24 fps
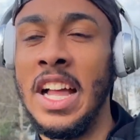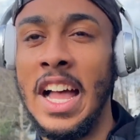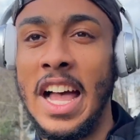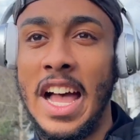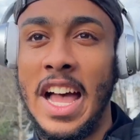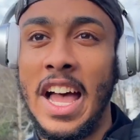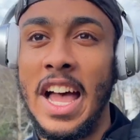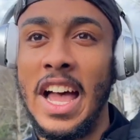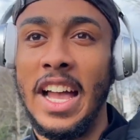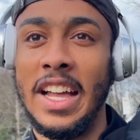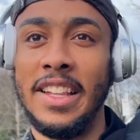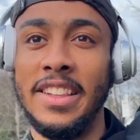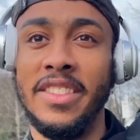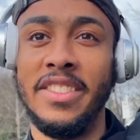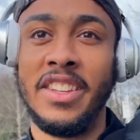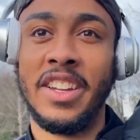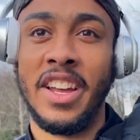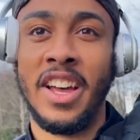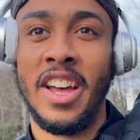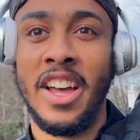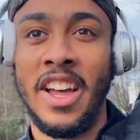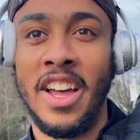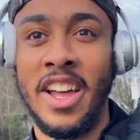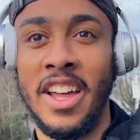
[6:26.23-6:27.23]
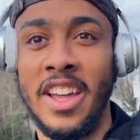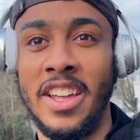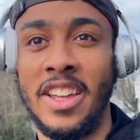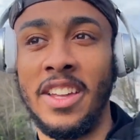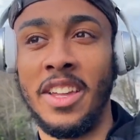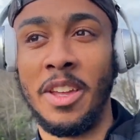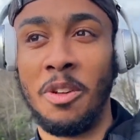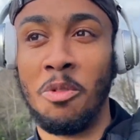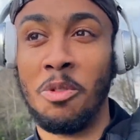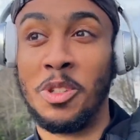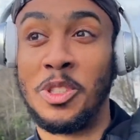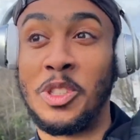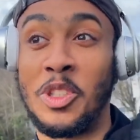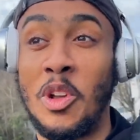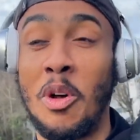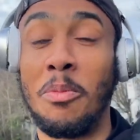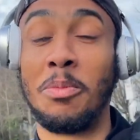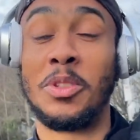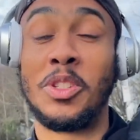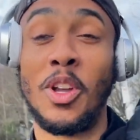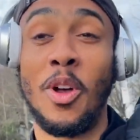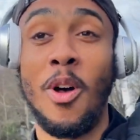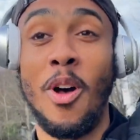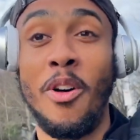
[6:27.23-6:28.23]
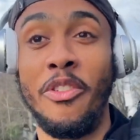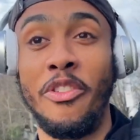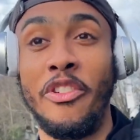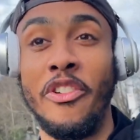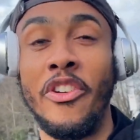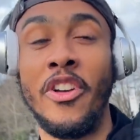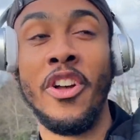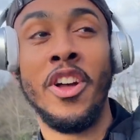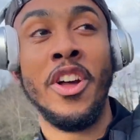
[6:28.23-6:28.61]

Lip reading: And it was topped off